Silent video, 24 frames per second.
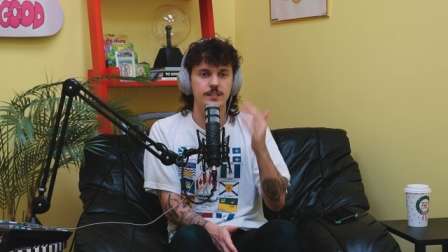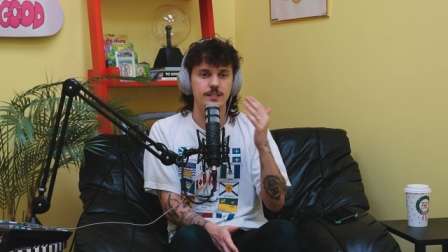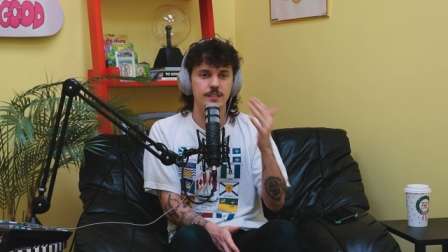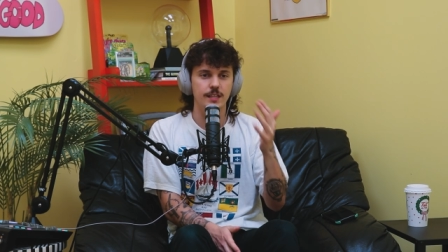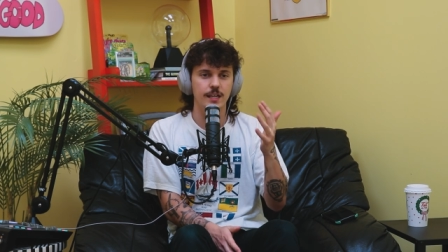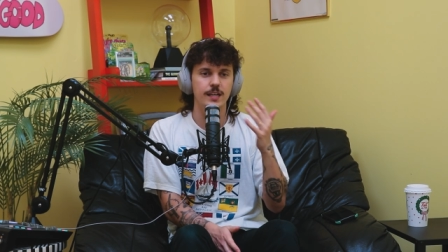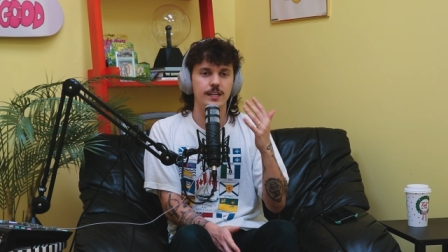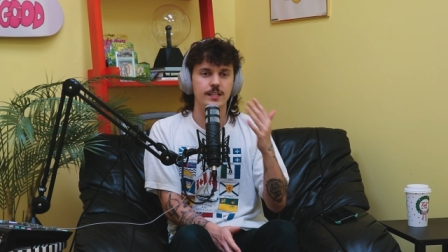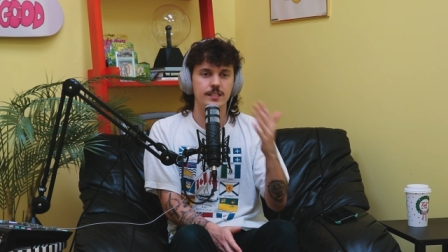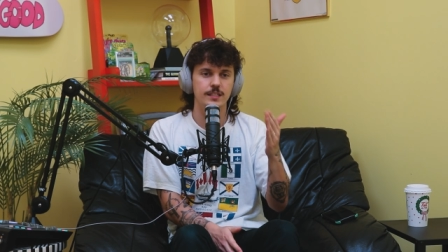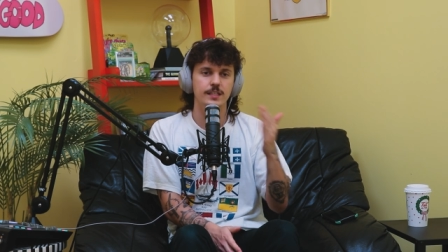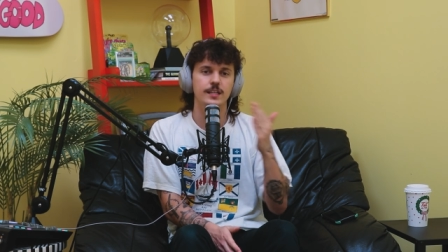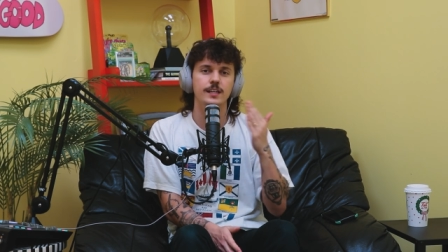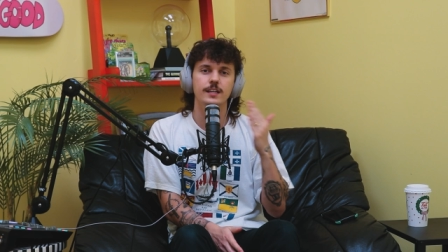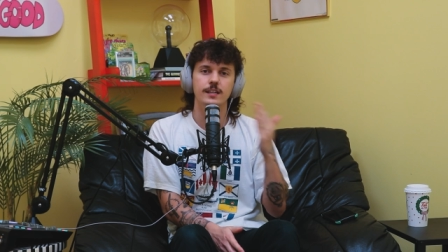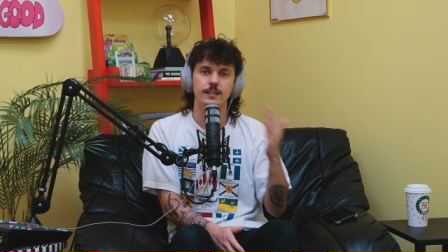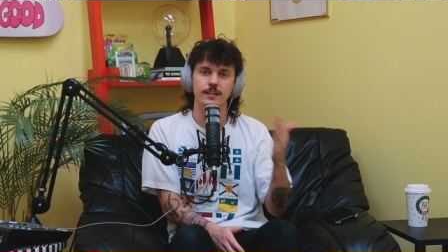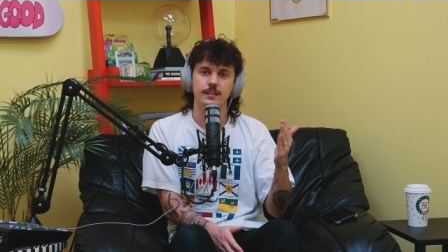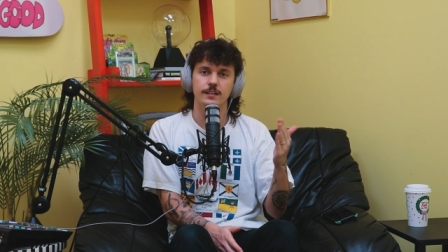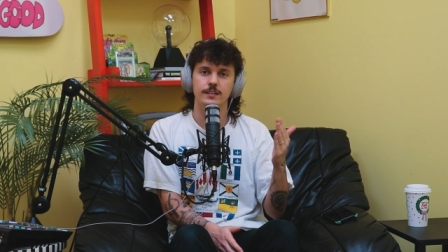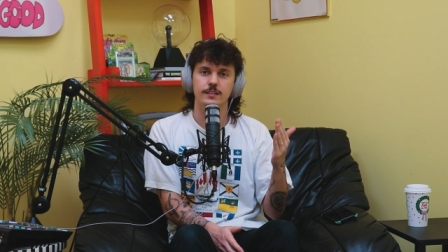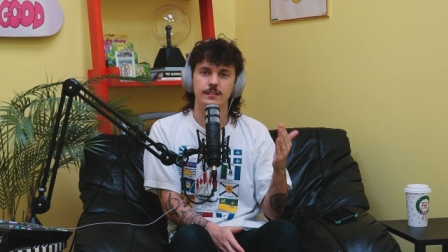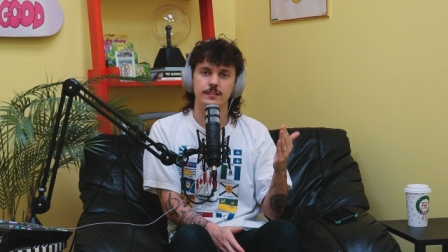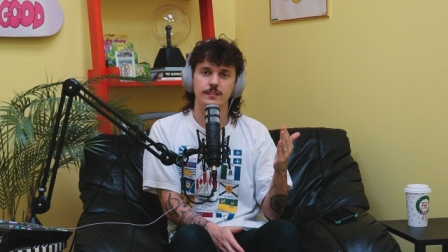stays
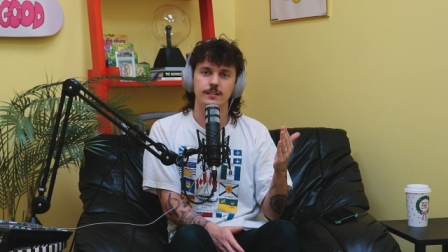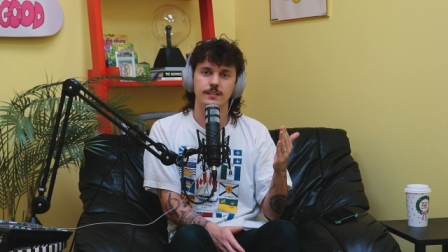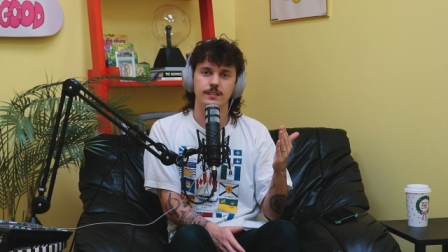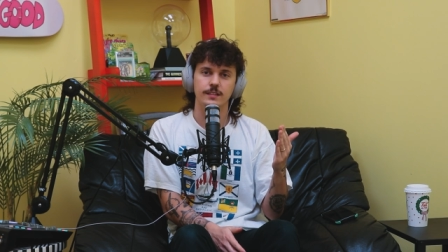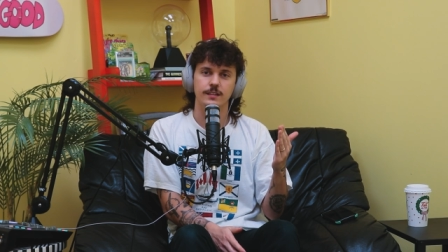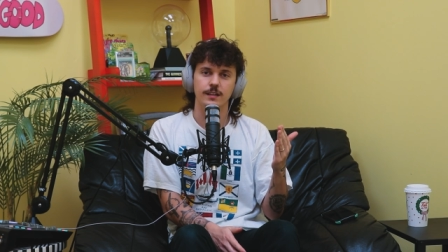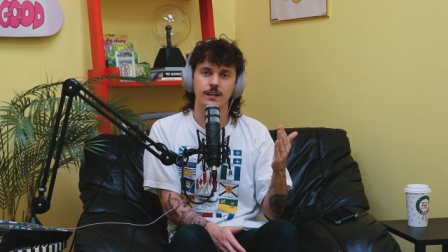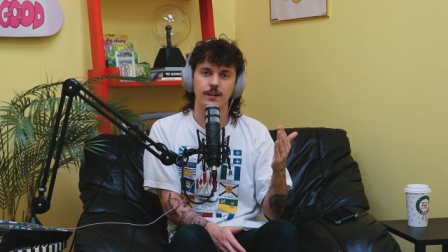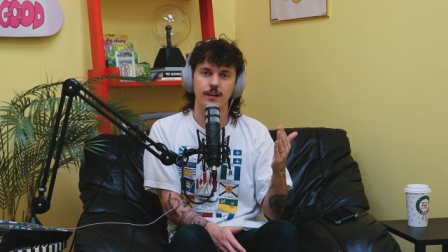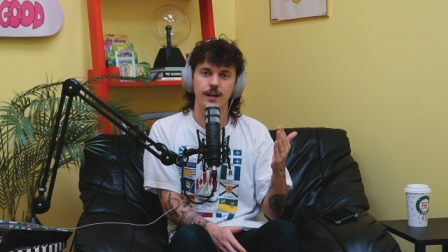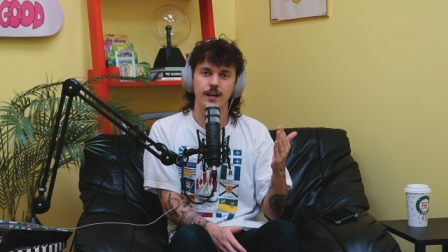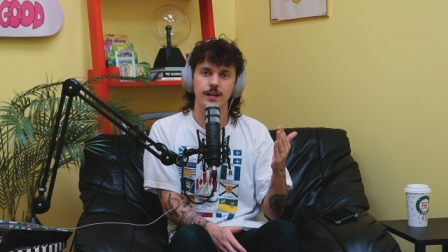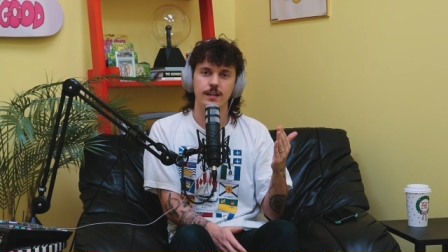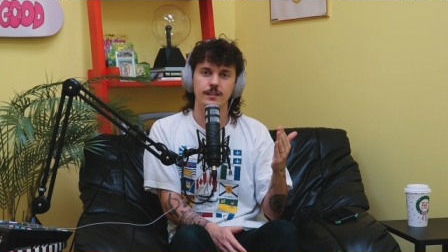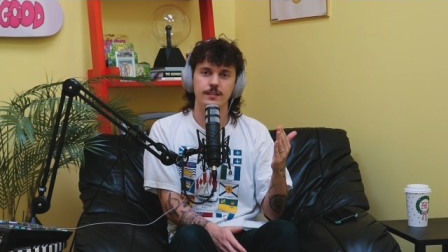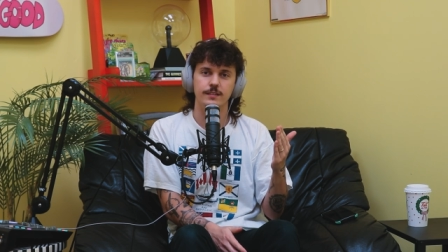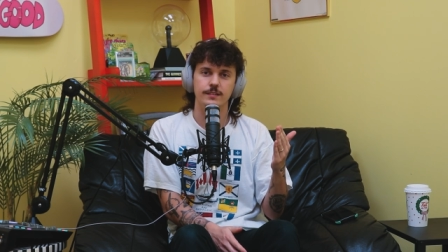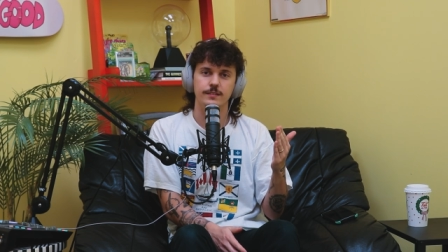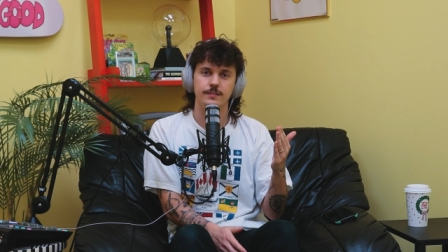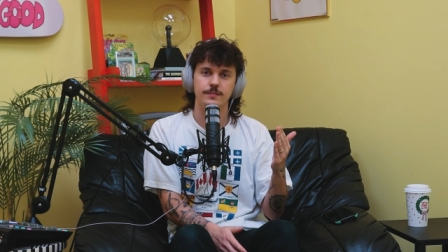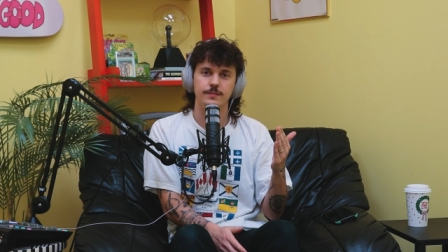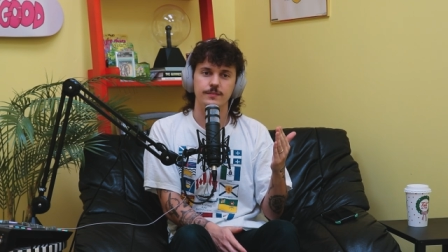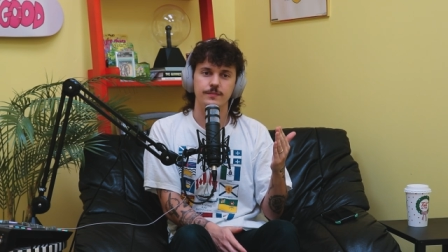here, all right?